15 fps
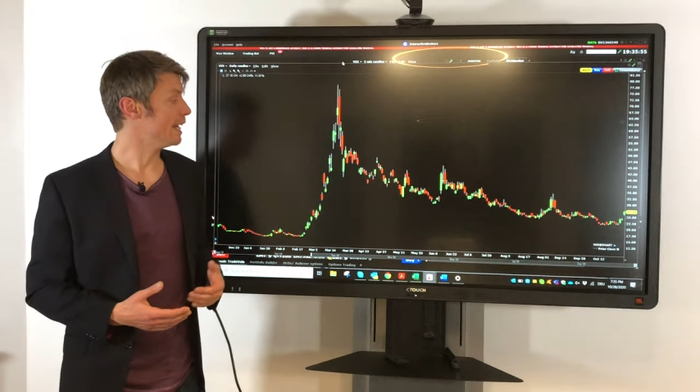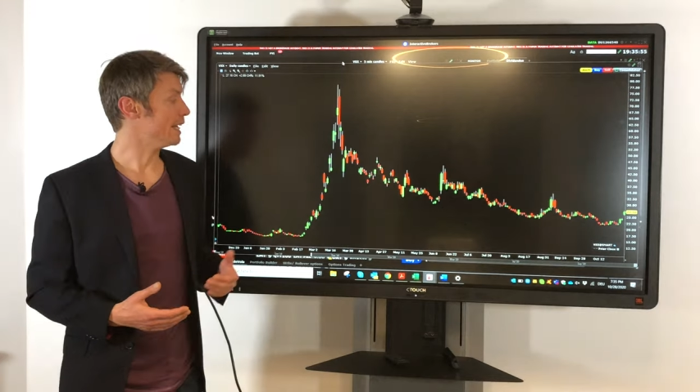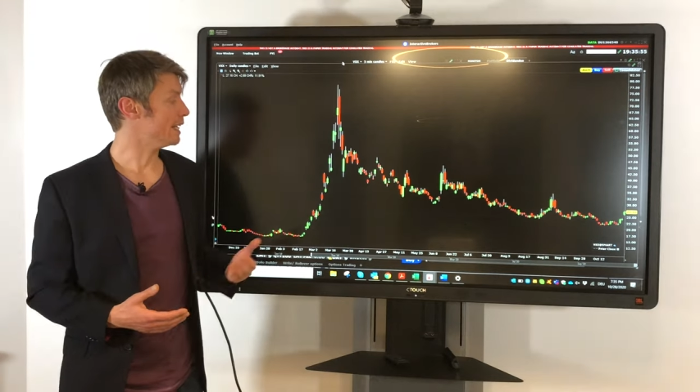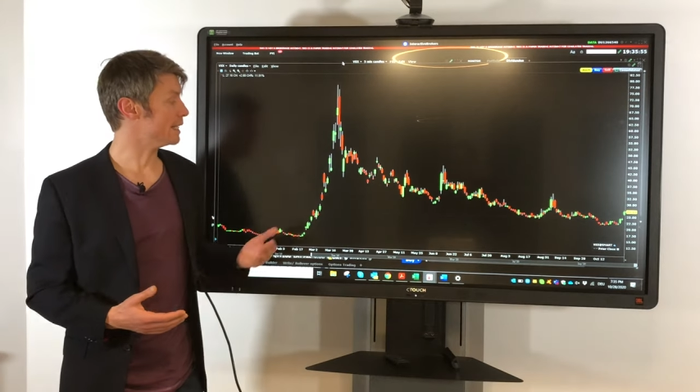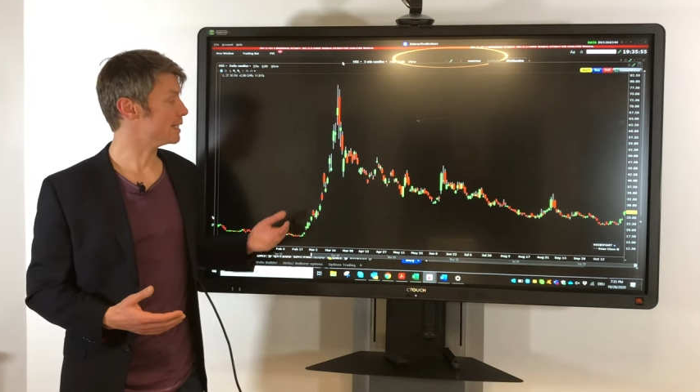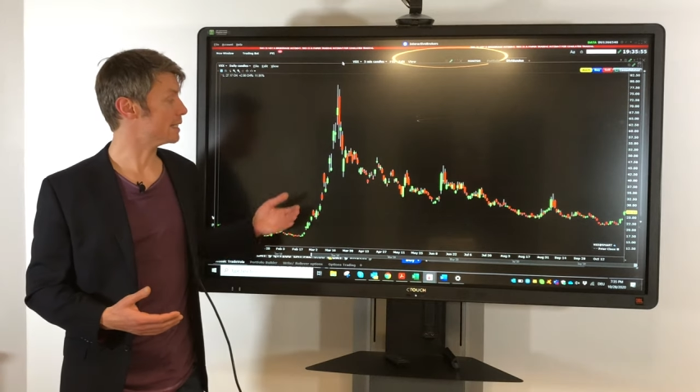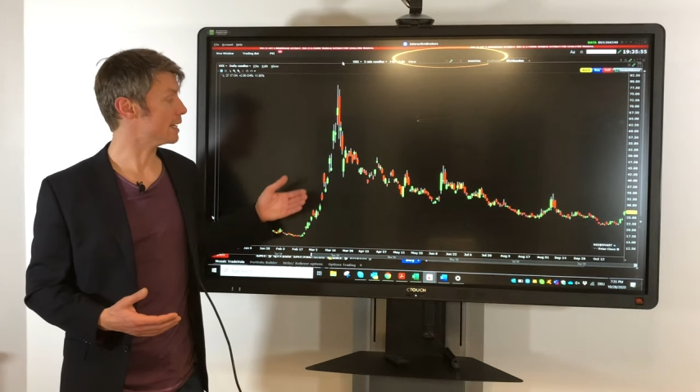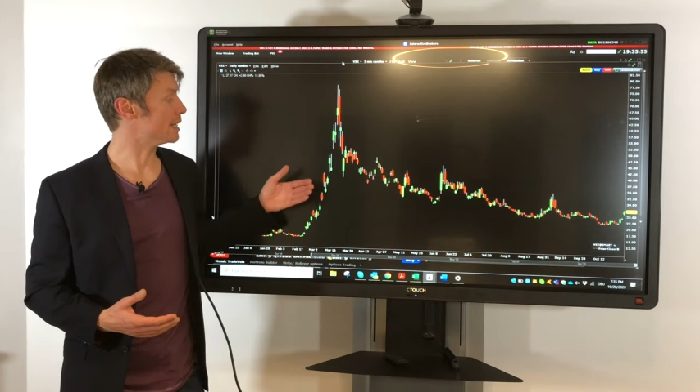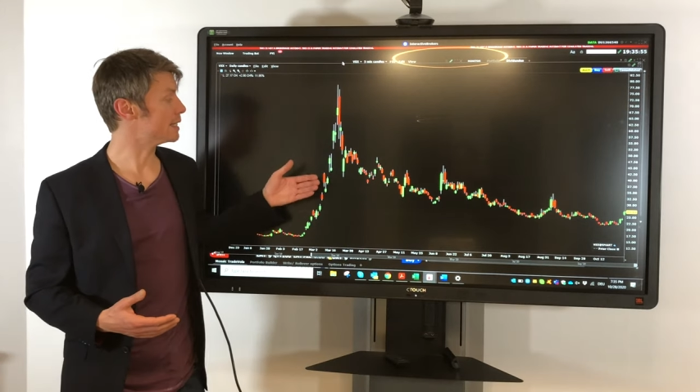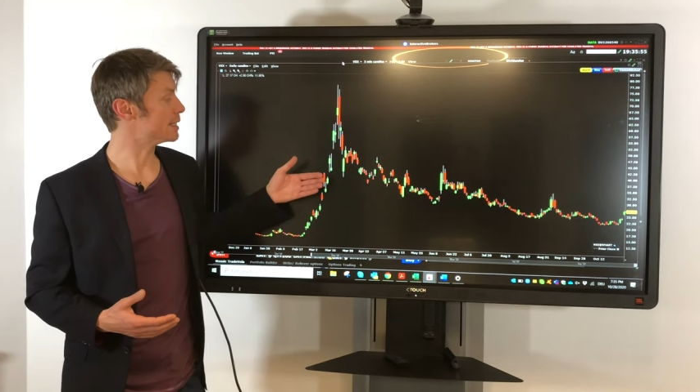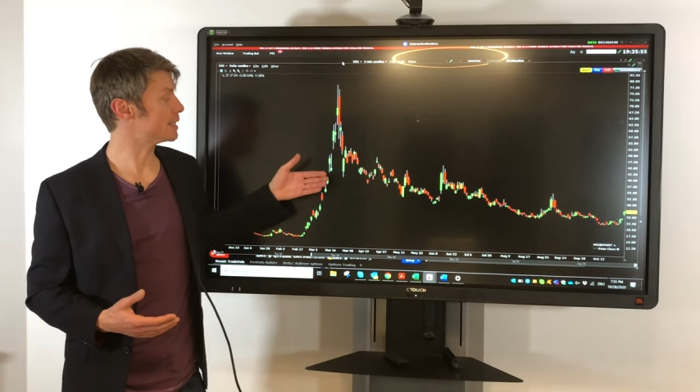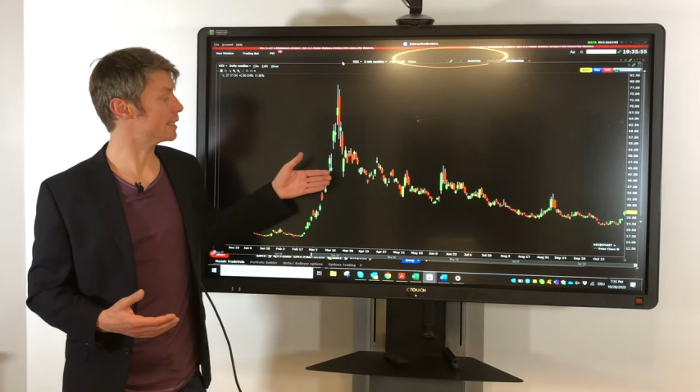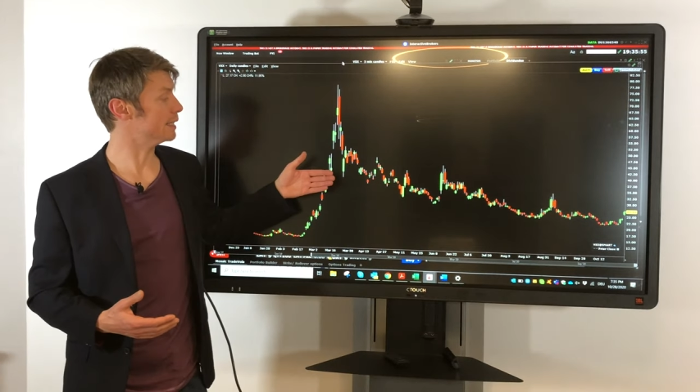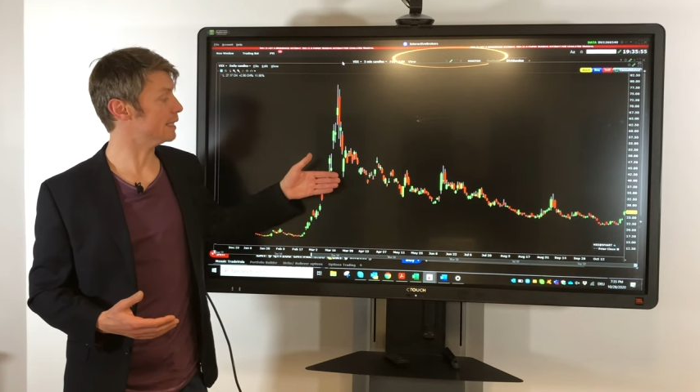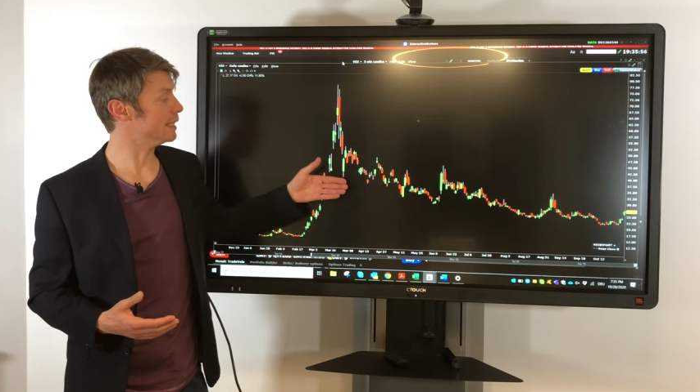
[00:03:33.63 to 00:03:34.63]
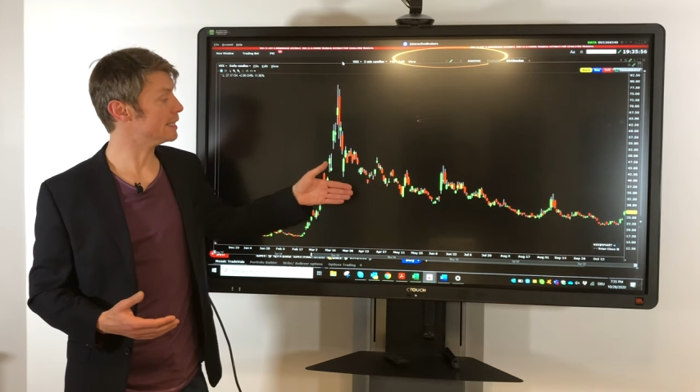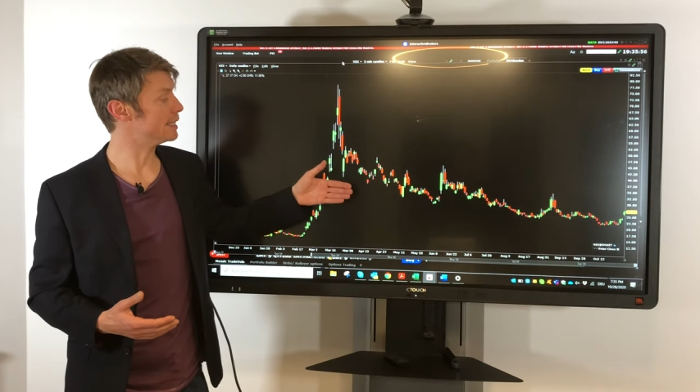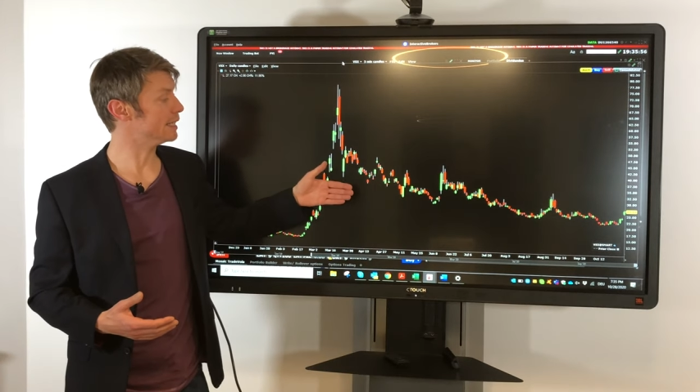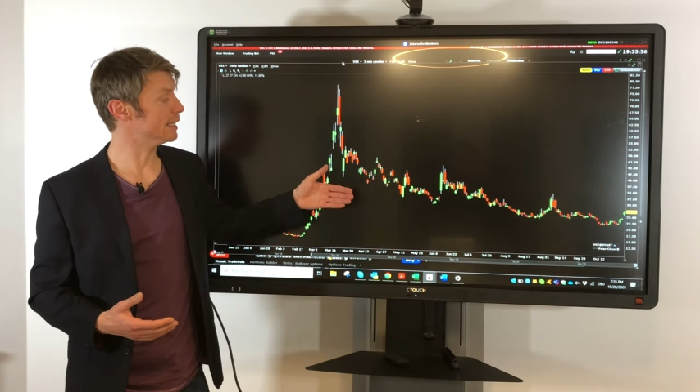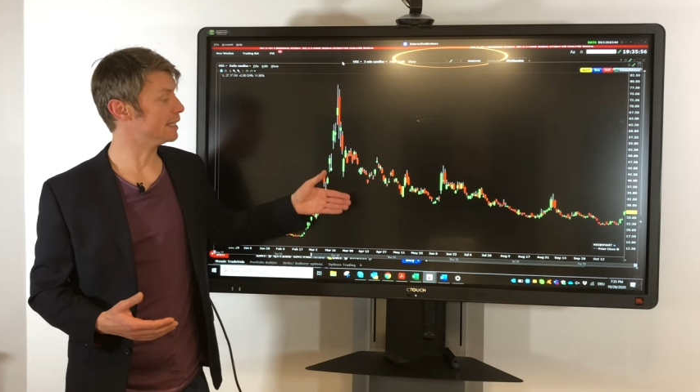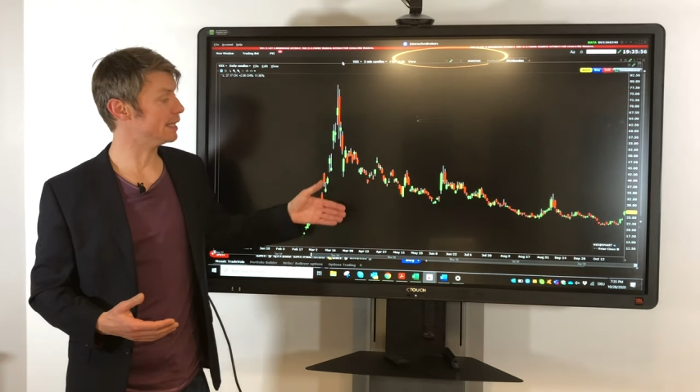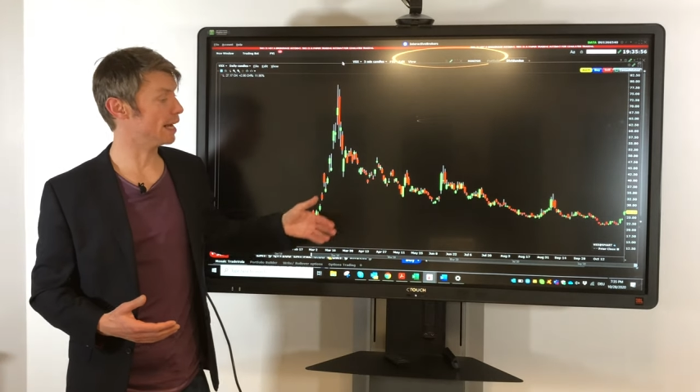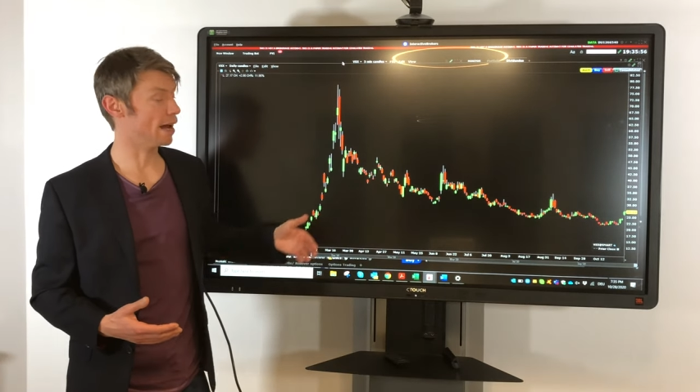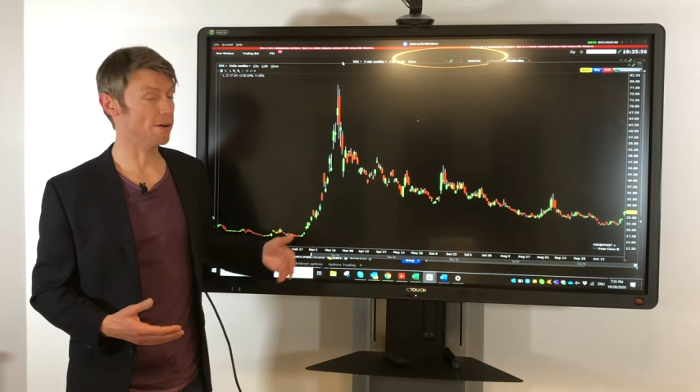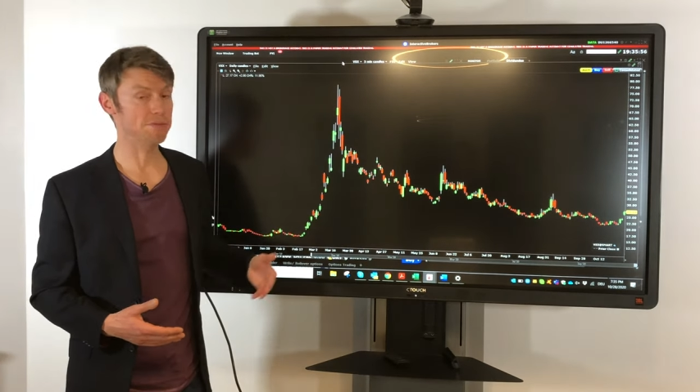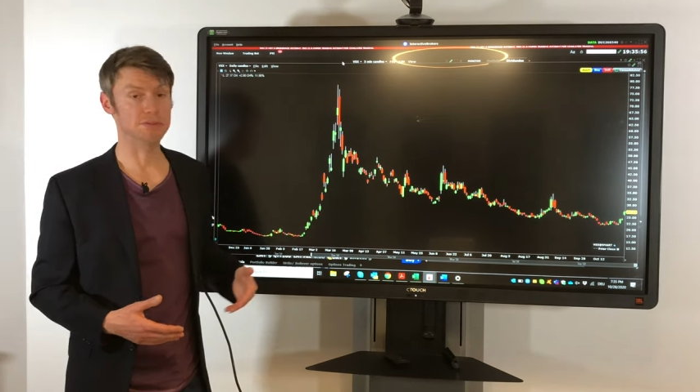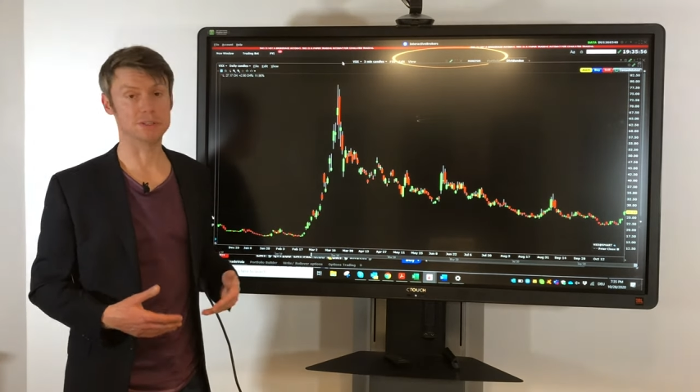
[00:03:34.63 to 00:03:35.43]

is this ETF